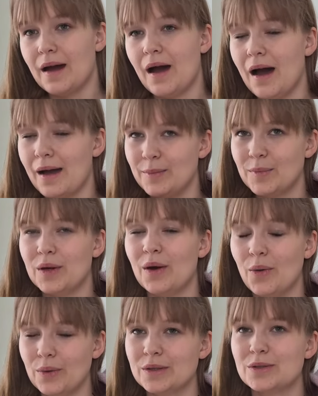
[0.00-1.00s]
I'm
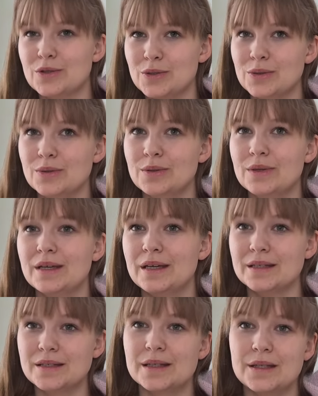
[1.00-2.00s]
going to
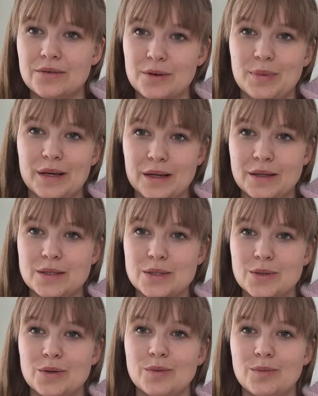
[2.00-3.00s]
hit the ribbing
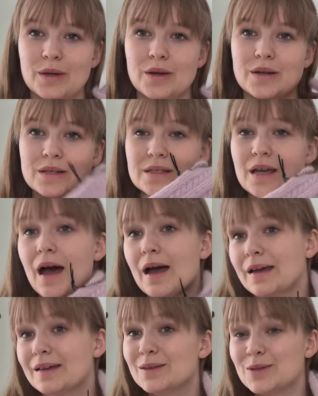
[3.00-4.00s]
soon, because
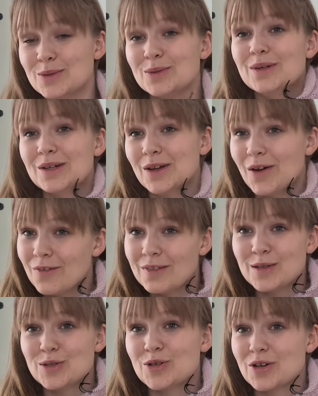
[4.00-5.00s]
I do love
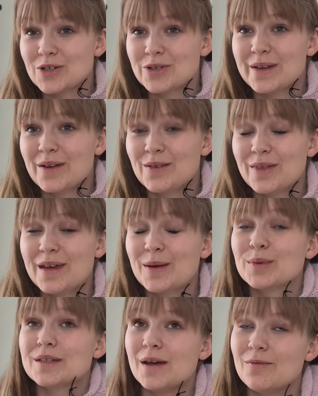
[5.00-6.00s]
the structure and everything,
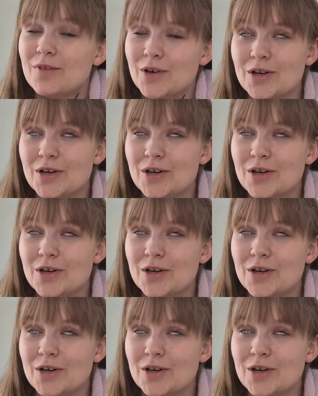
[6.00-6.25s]
but I'm